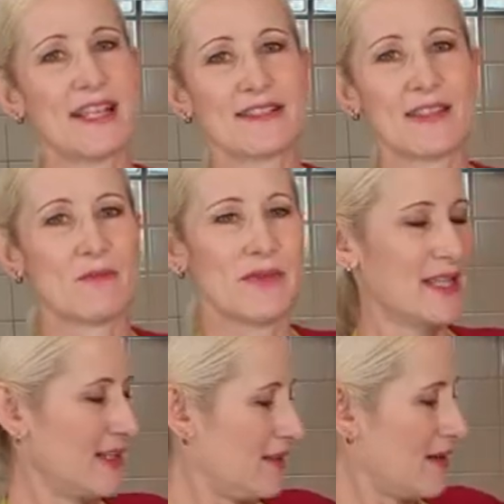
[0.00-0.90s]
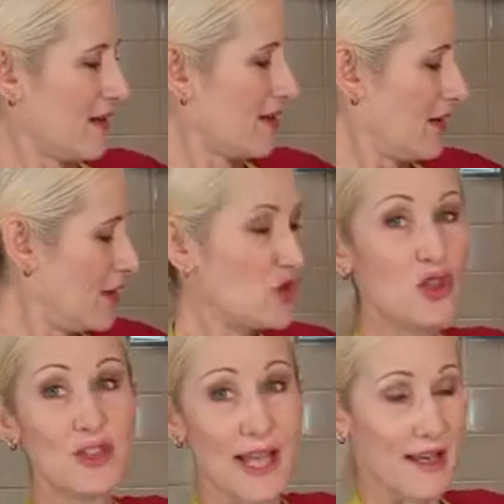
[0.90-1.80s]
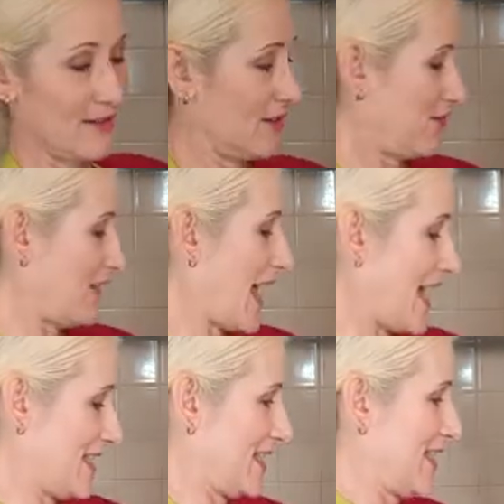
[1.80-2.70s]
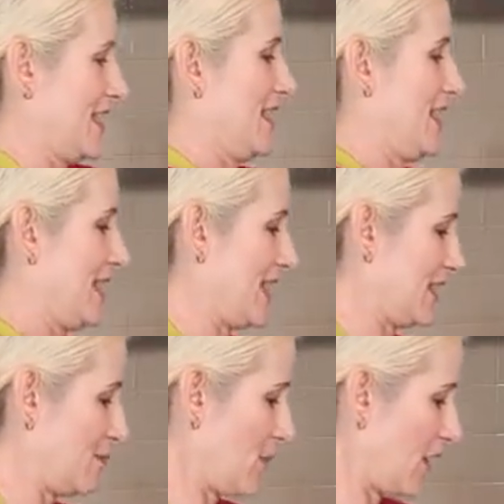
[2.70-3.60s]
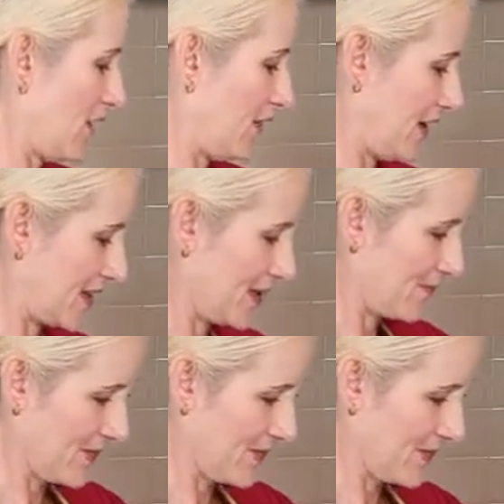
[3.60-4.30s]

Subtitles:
Does them within, you know, 2 seconds flat. That's perfect.